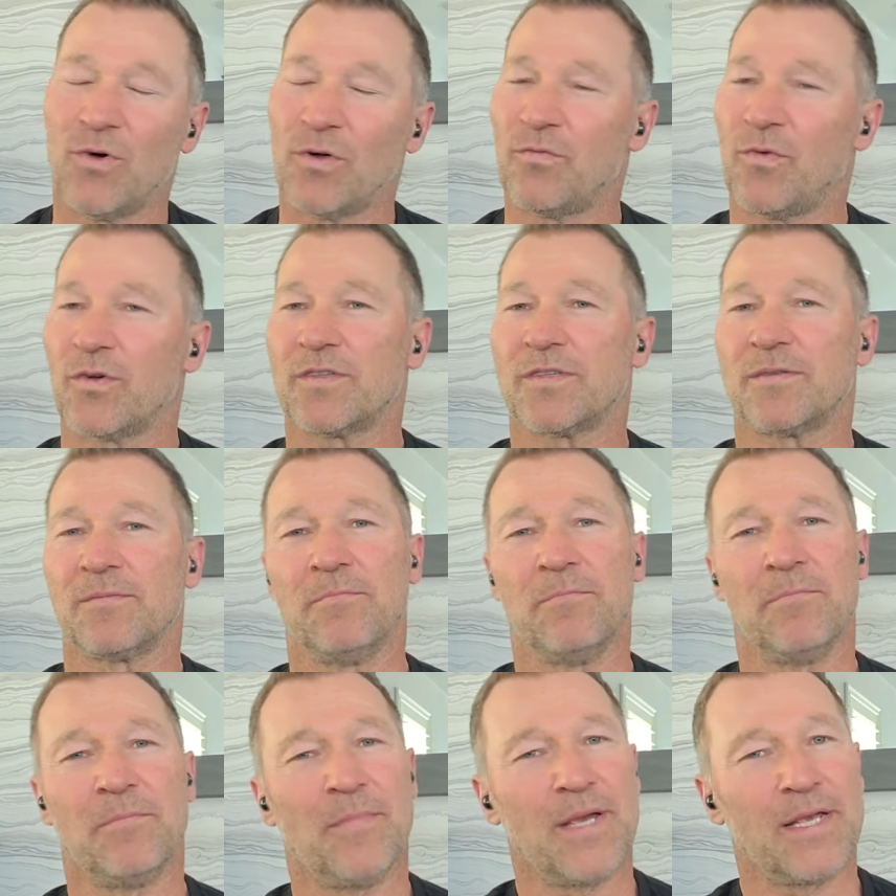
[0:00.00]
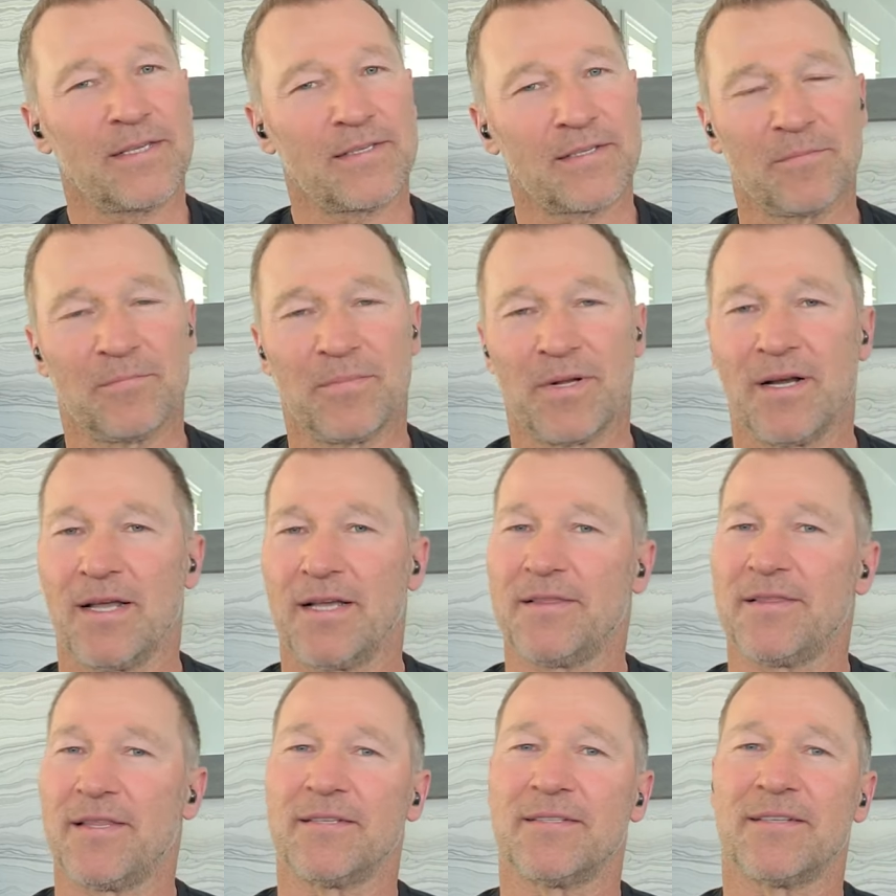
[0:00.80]
What was
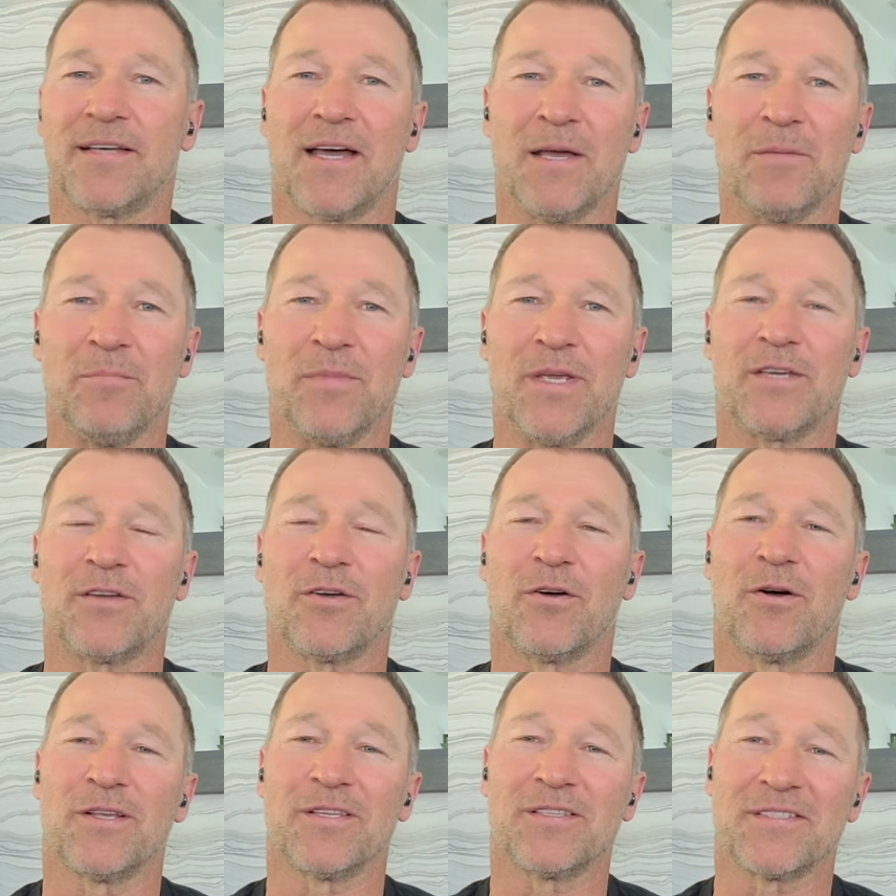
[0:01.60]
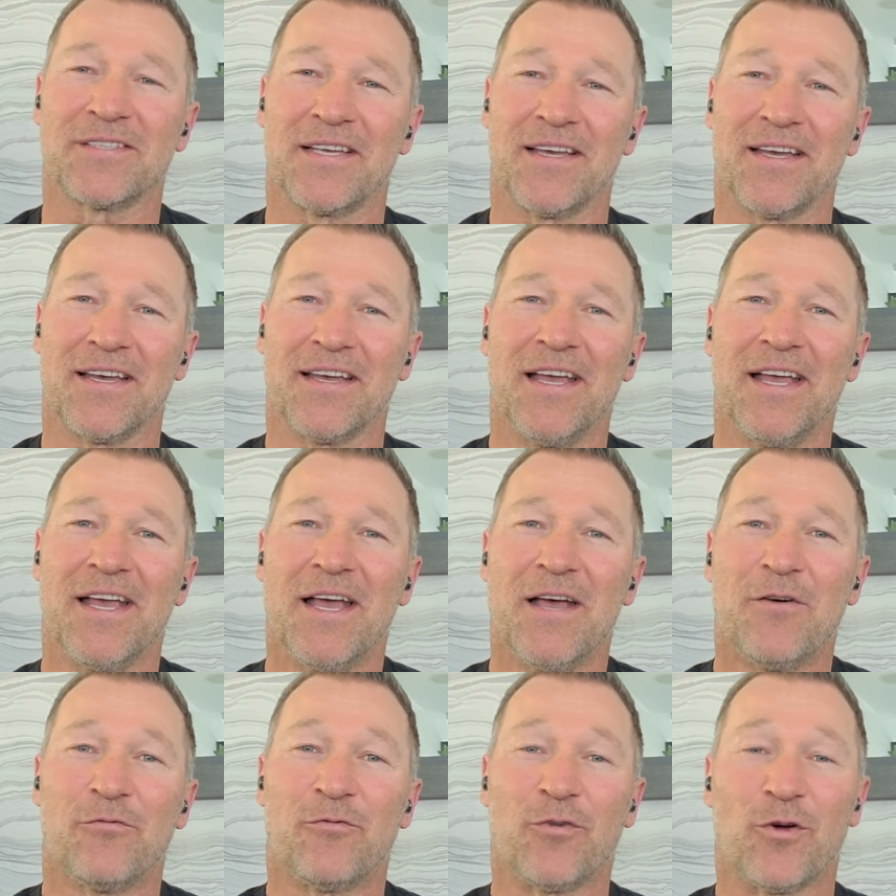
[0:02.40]
miserable at the time because...
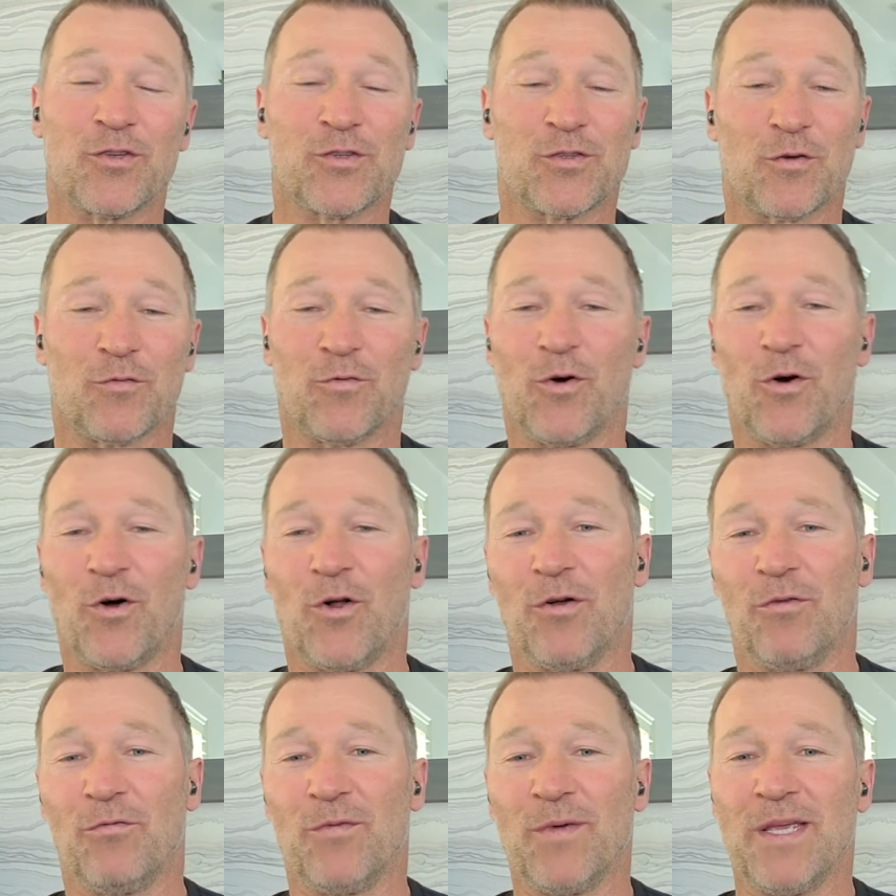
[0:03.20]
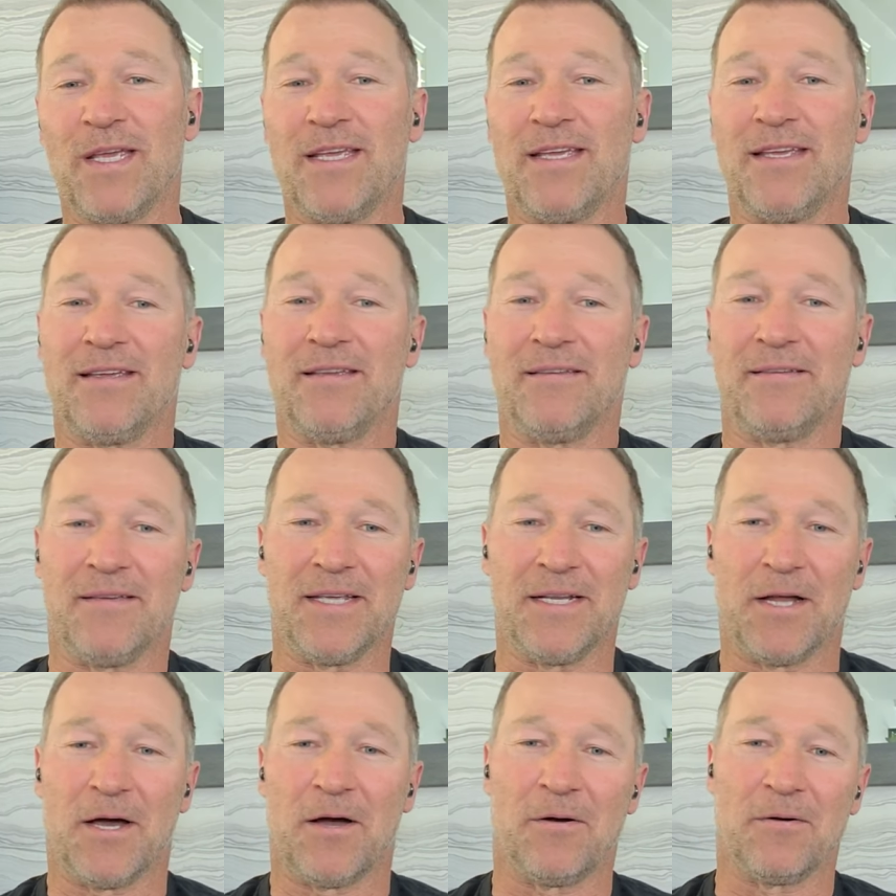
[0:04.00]
first of all, we,
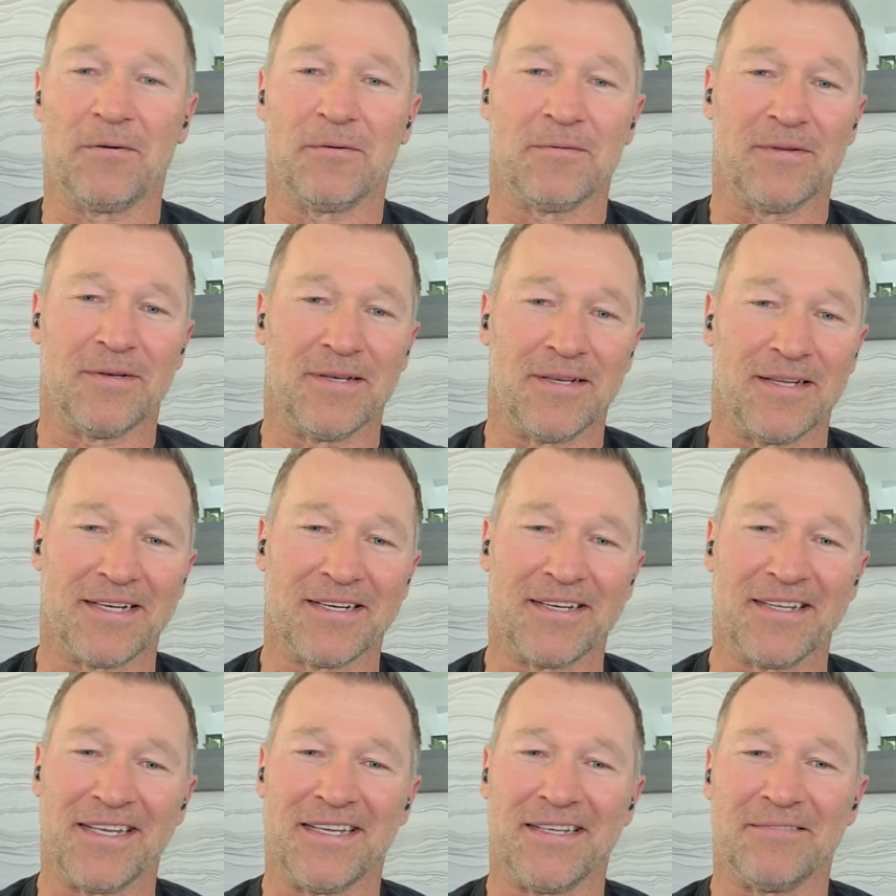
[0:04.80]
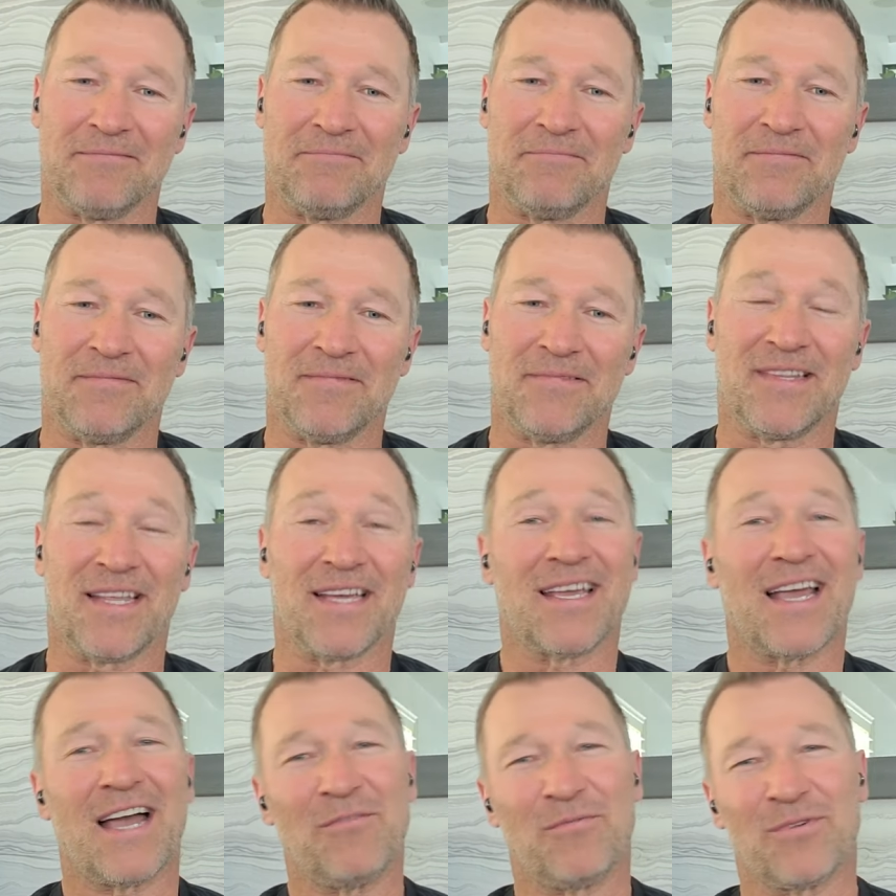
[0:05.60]
you know, literally,
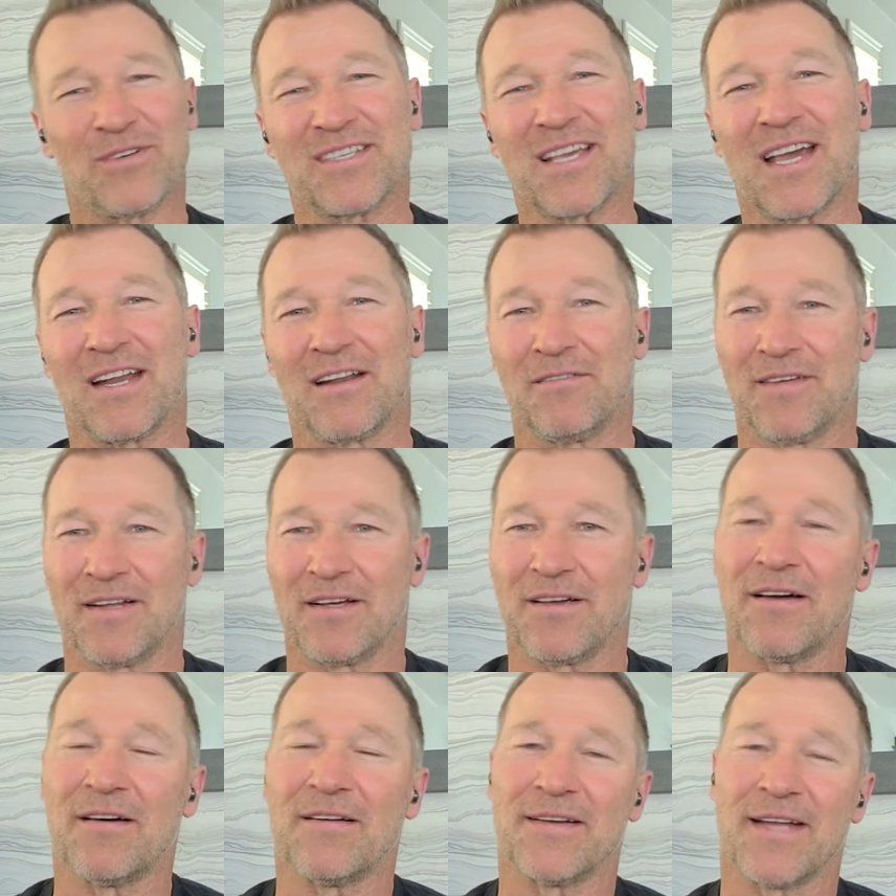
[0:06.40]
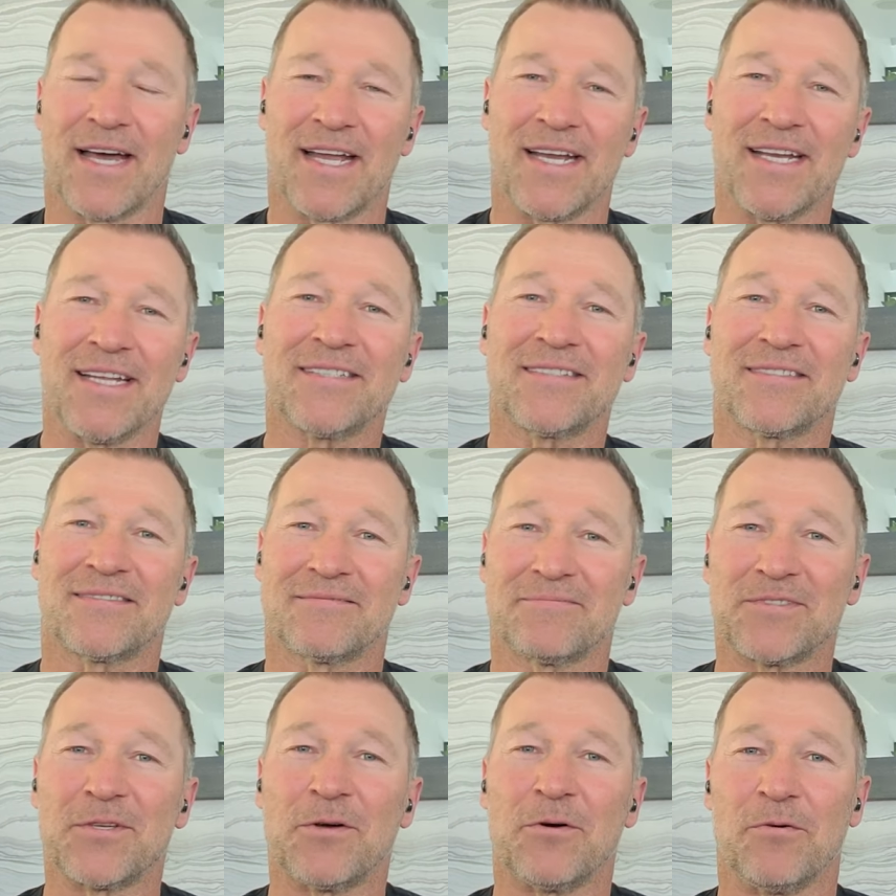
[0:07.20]
the guy was kind of a con
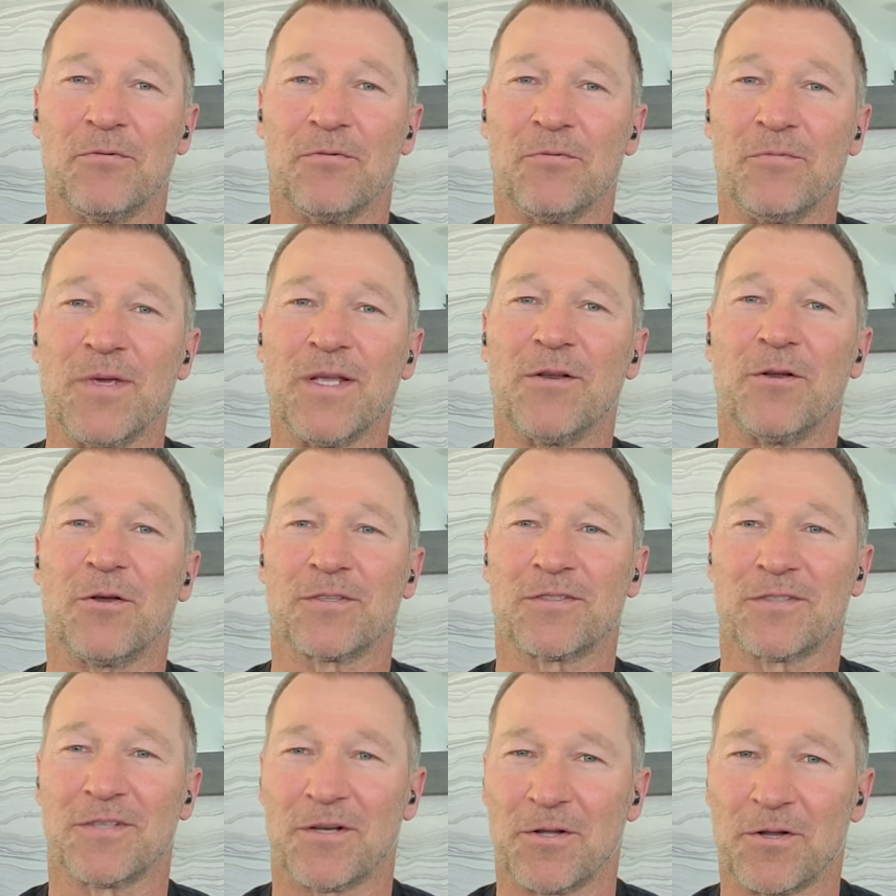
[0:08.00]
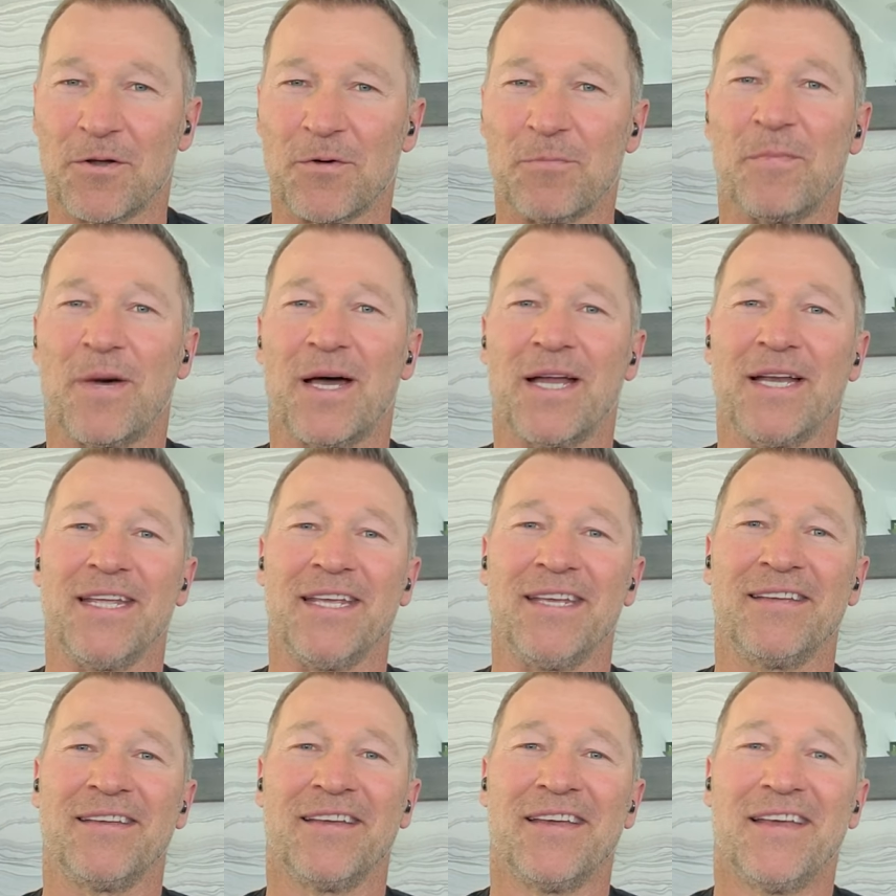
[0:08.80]
artist, so we lost a lot of
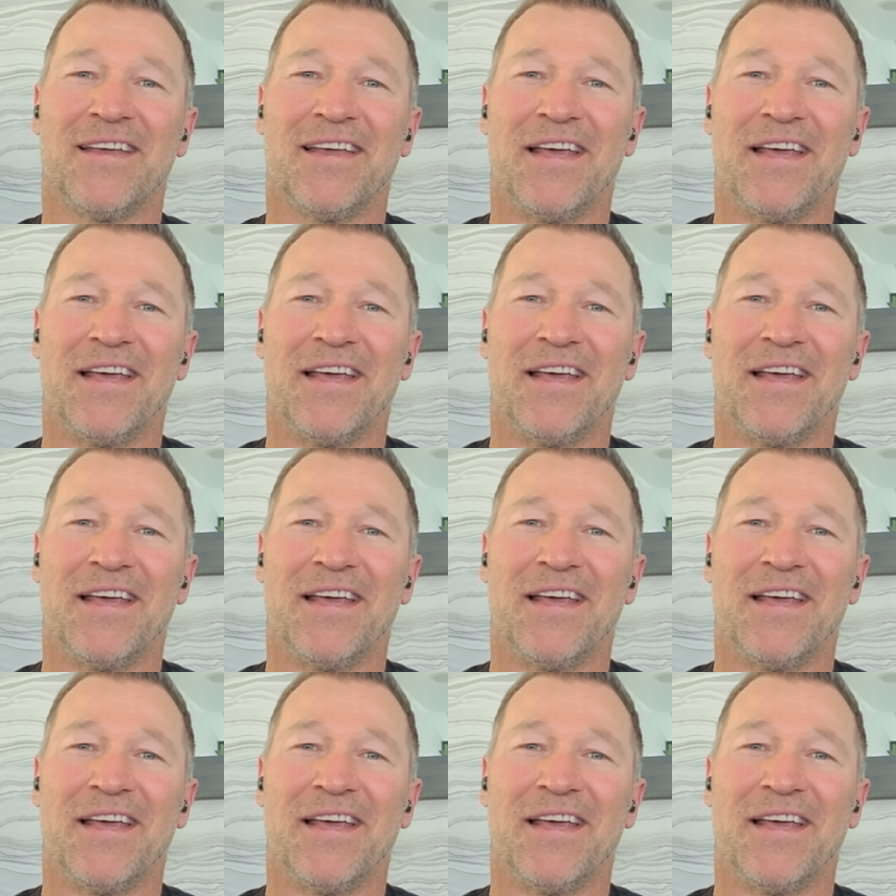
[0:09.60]
money.